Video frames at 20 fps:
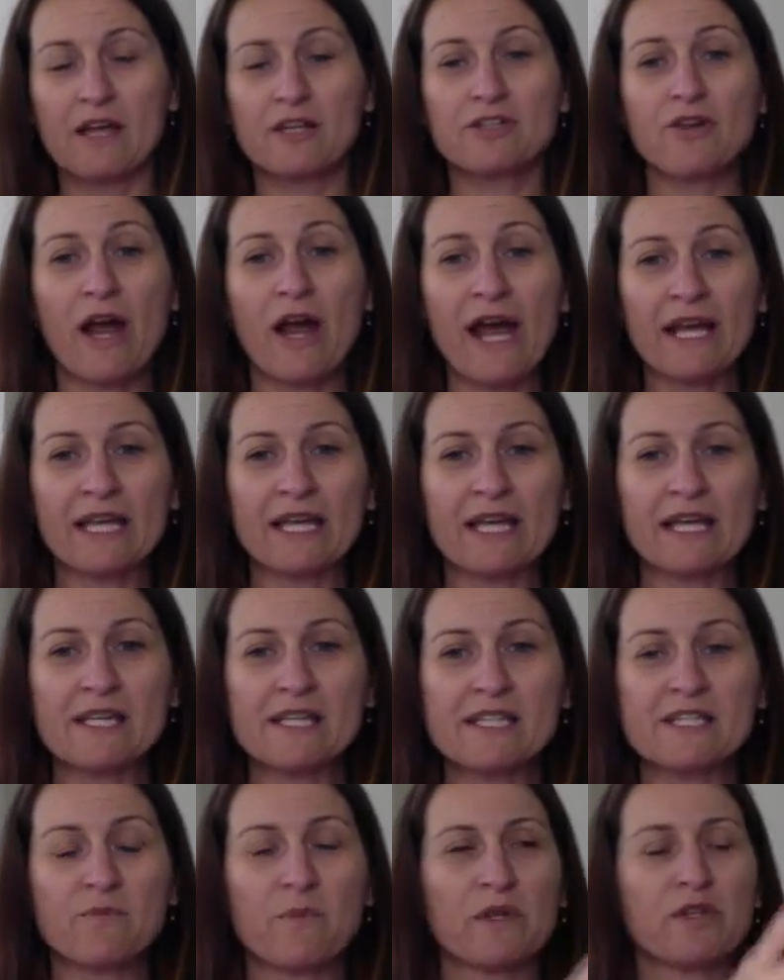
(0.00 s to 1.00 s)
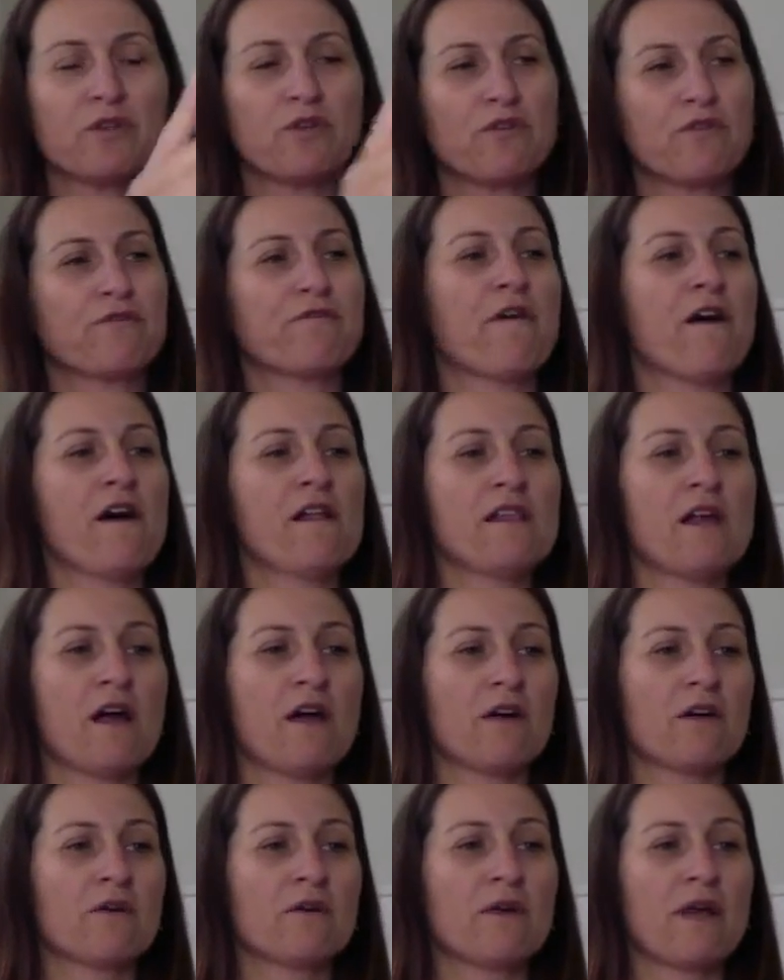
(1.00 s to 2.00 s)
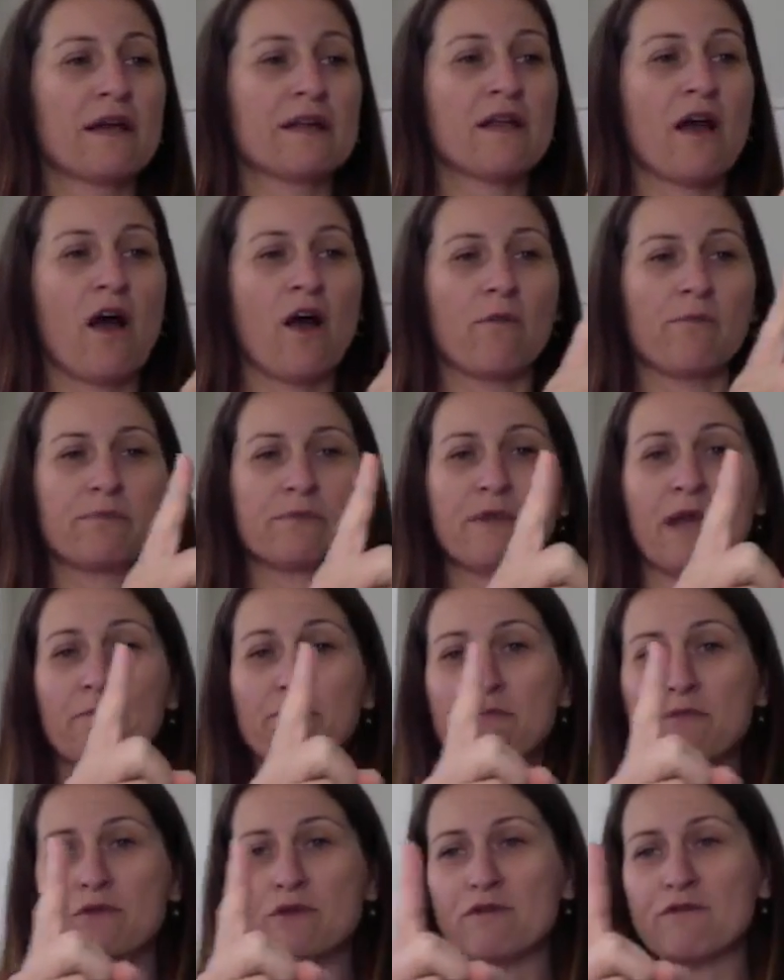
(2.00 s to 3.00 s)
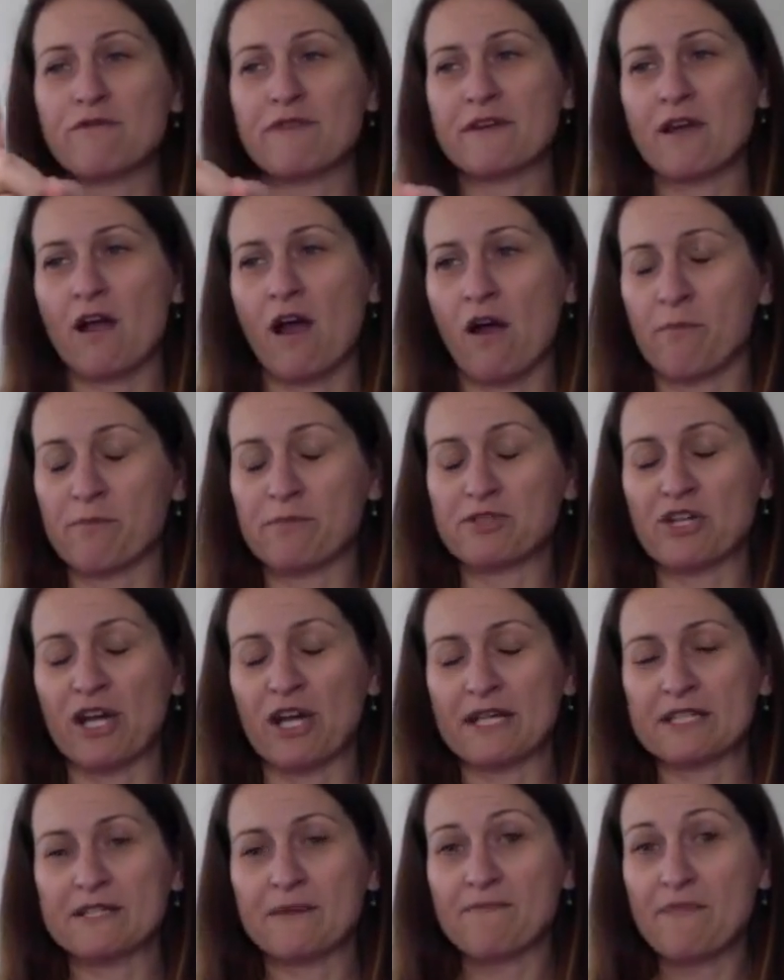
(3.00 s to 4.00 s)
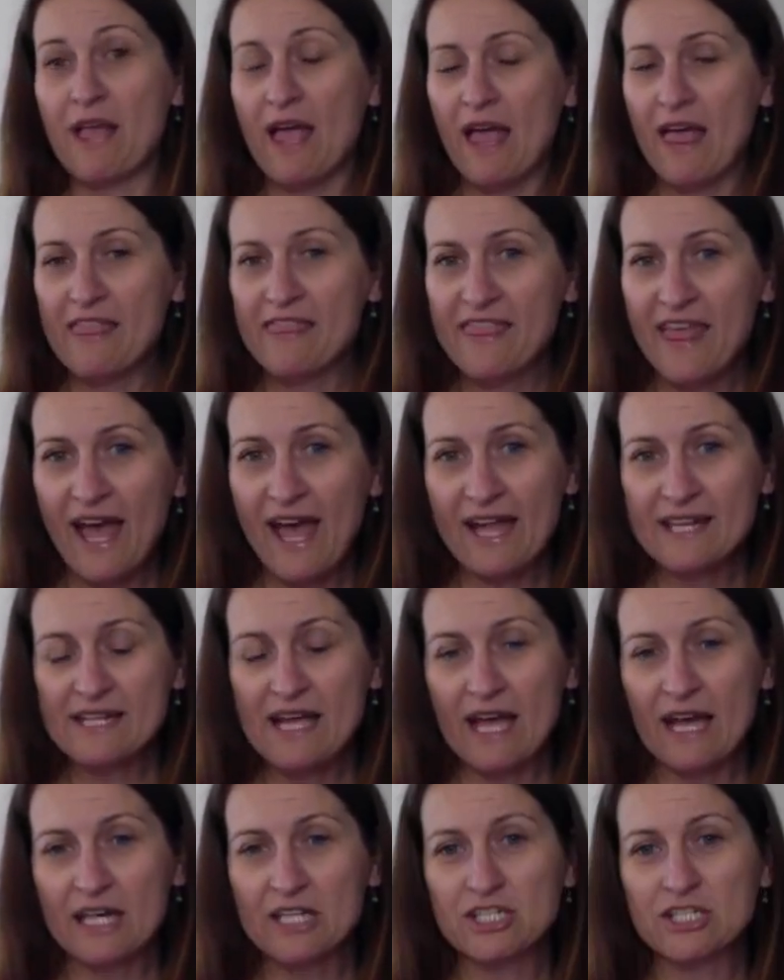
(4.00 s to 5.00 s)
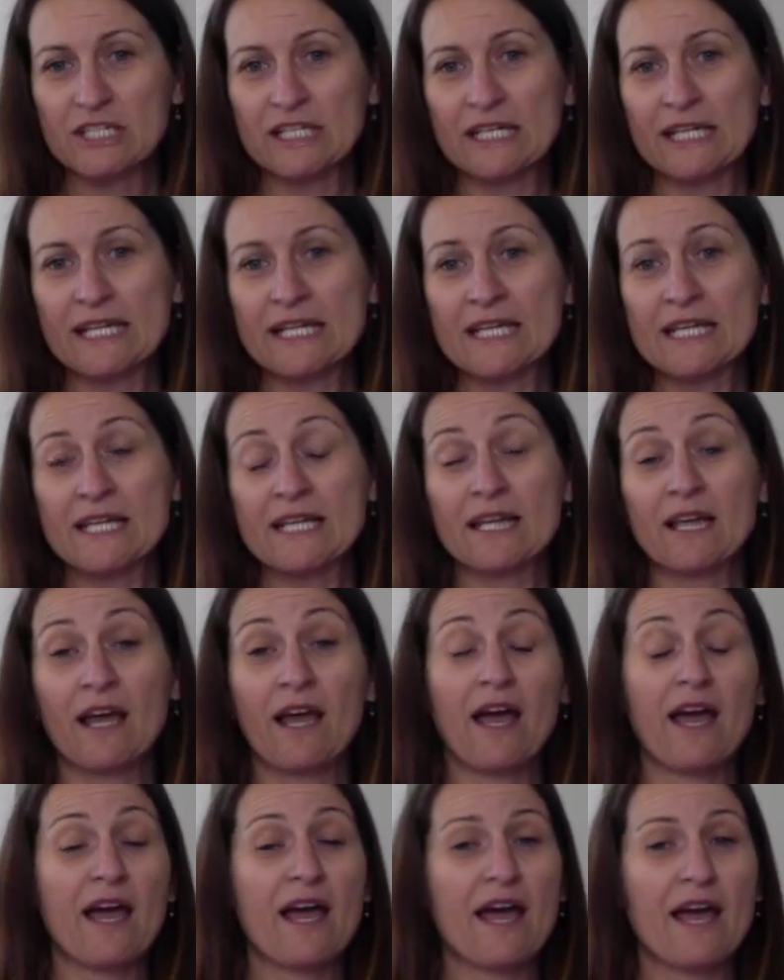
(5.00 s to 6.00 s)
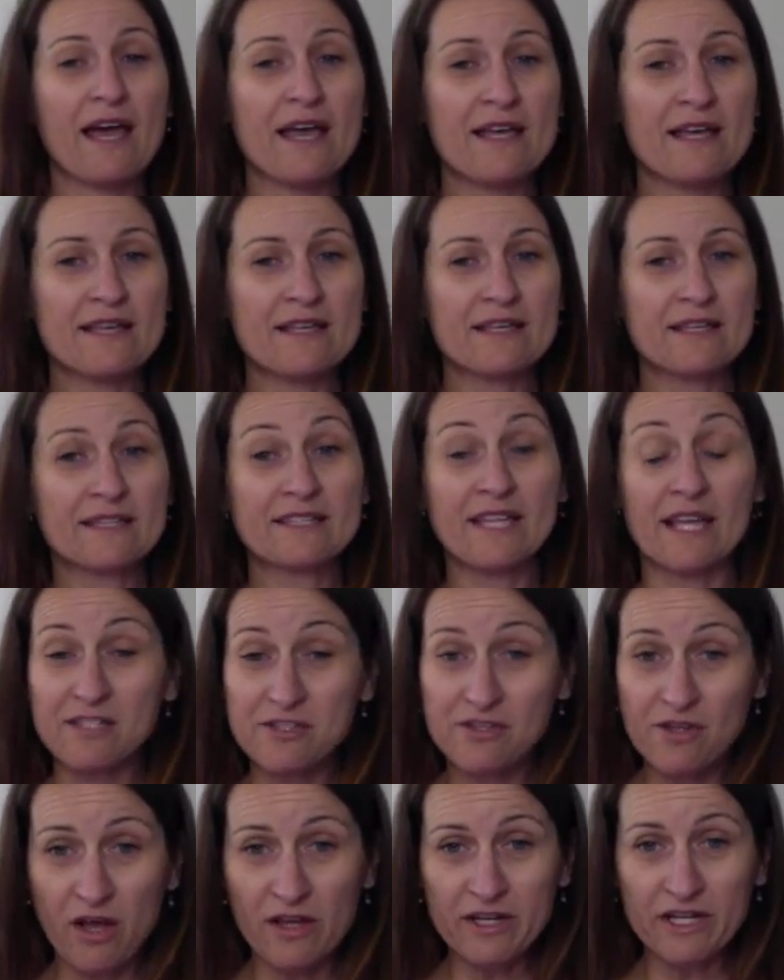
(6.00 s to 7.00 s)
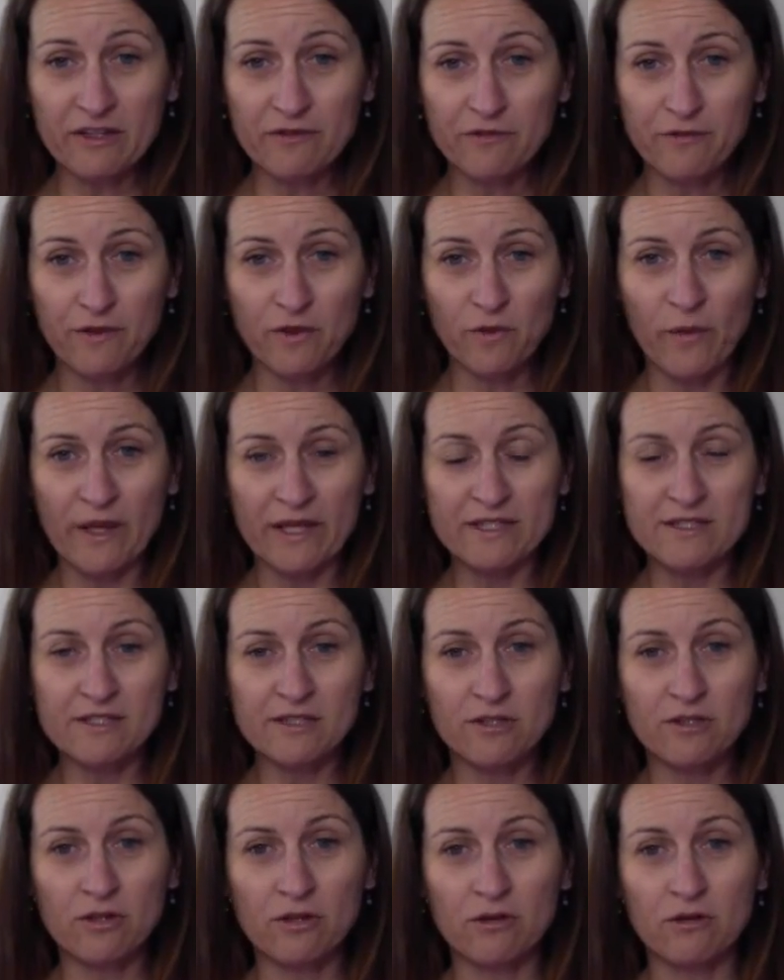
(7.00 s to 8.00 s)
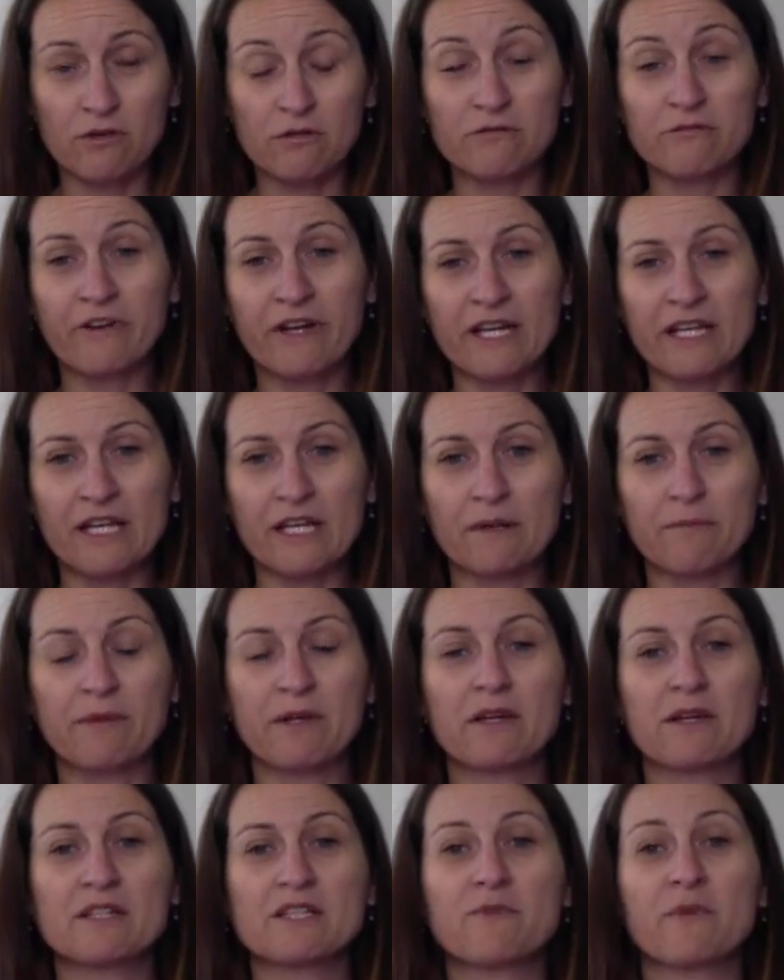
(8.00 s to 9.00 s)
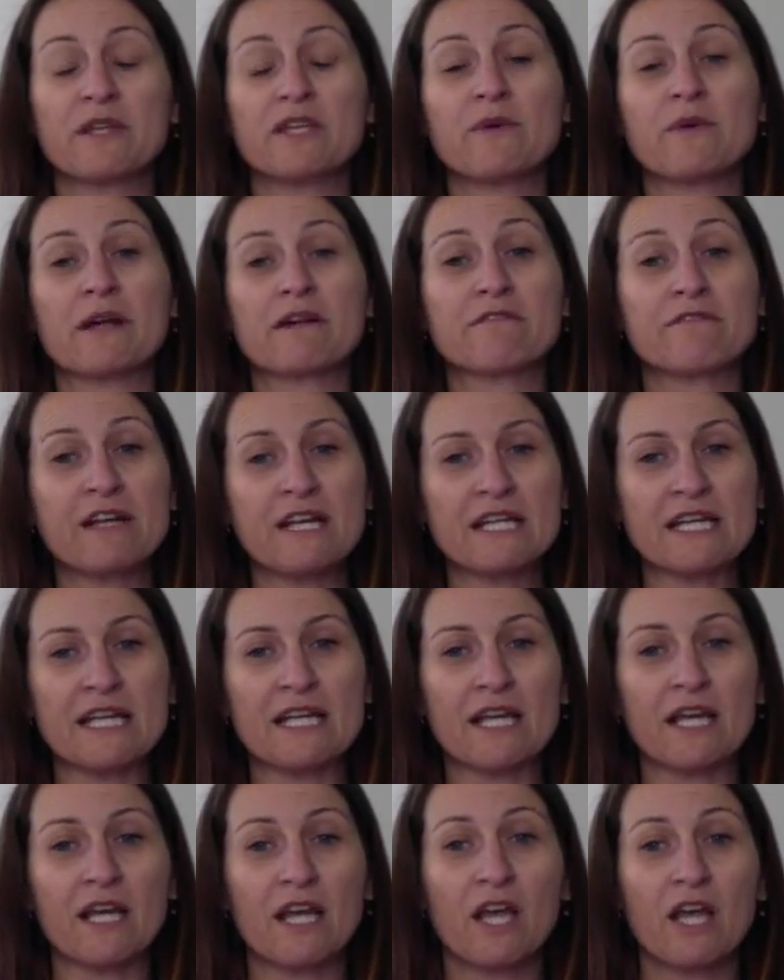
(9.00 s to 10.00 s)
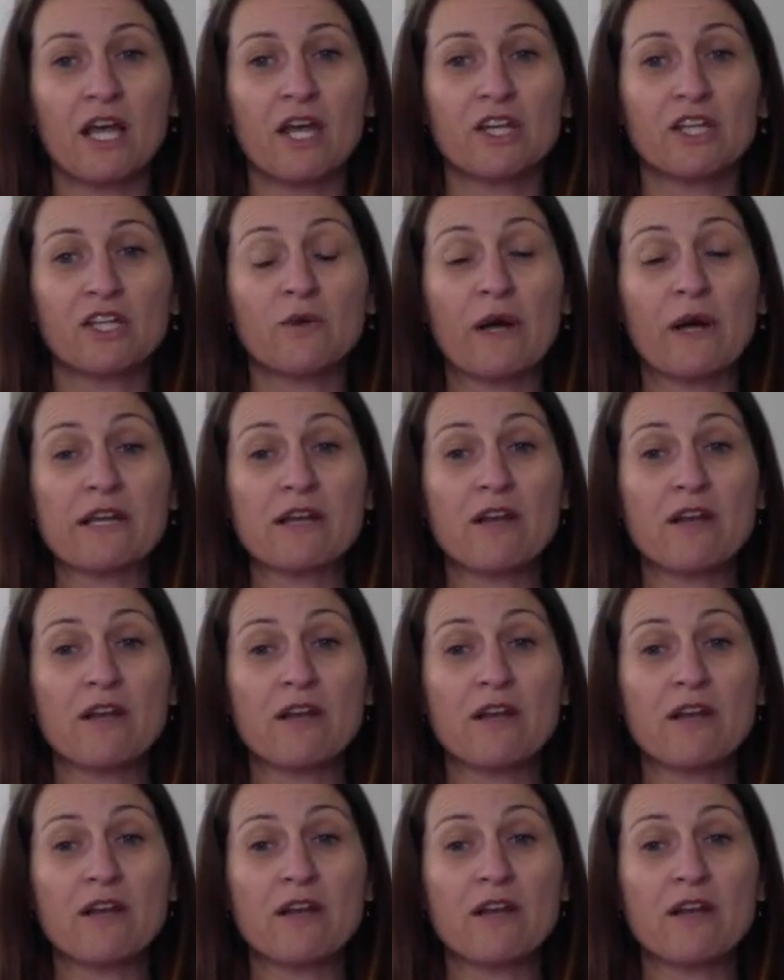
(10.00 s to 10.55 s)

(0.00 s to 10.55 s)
Tracking is when you follow a moving object. That actually does not influence your reading, because when you are reading, you are